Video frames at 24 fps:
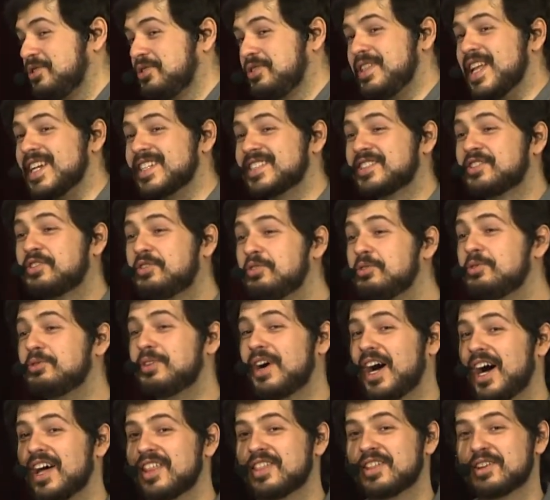there's two
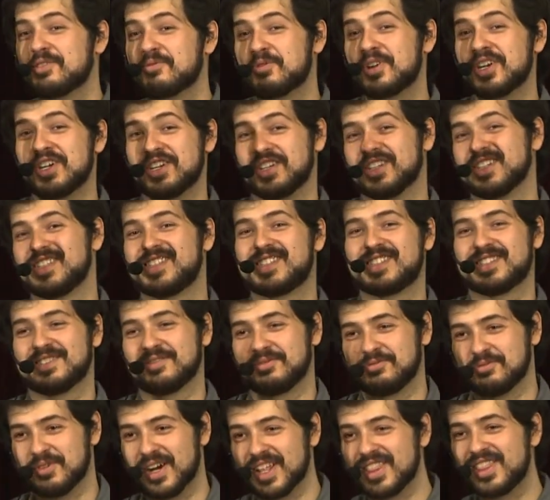other words,
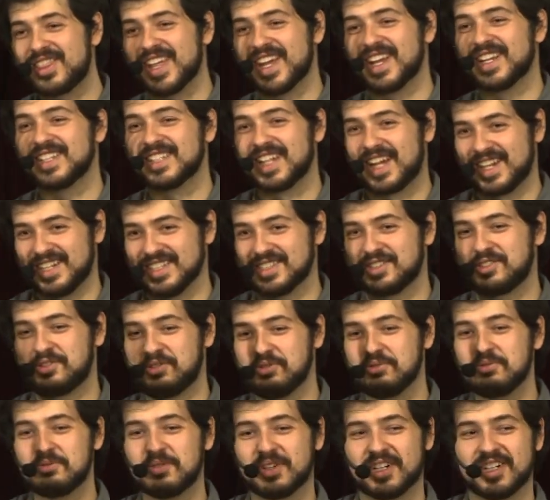one thing that is
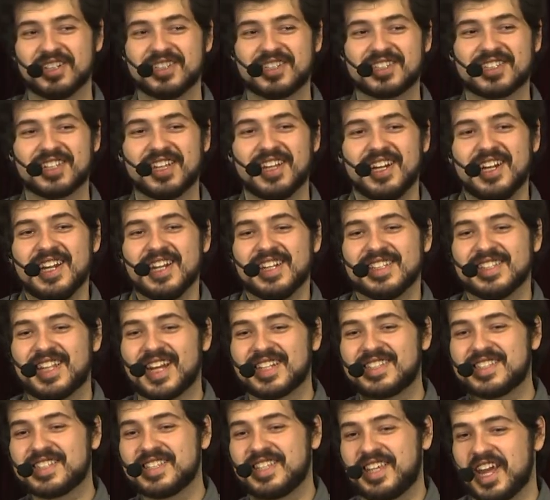two words,
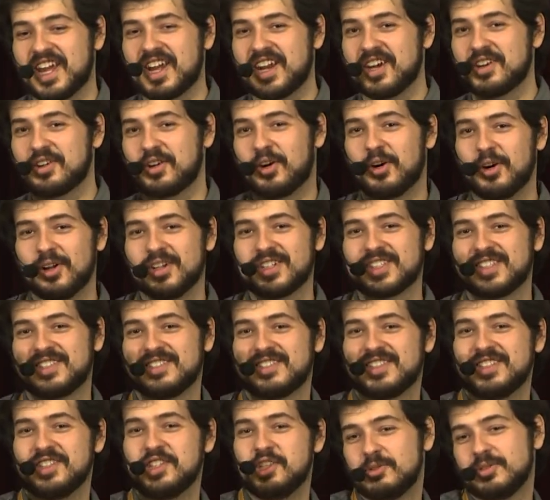that scare all
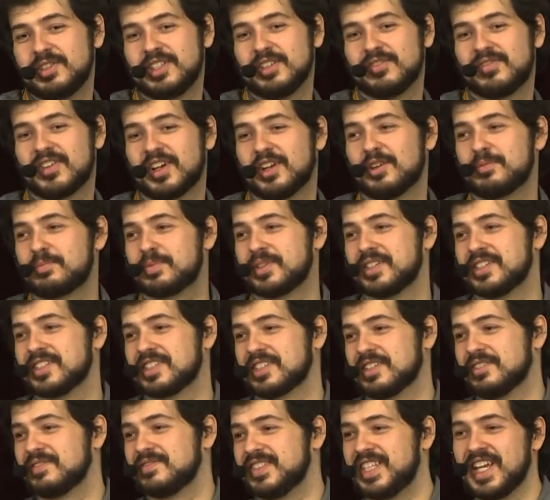new developers
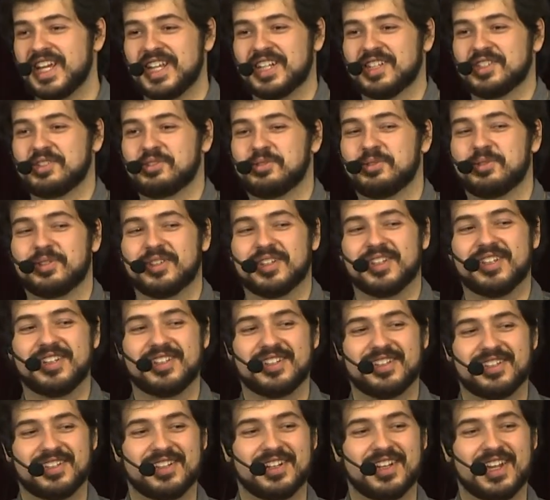of Datastore.
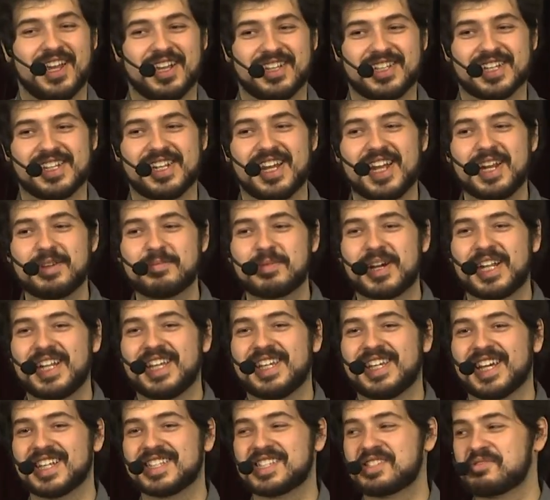Can anybody
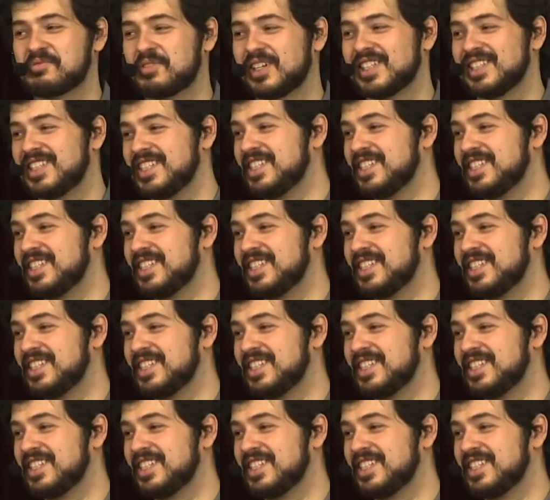guess what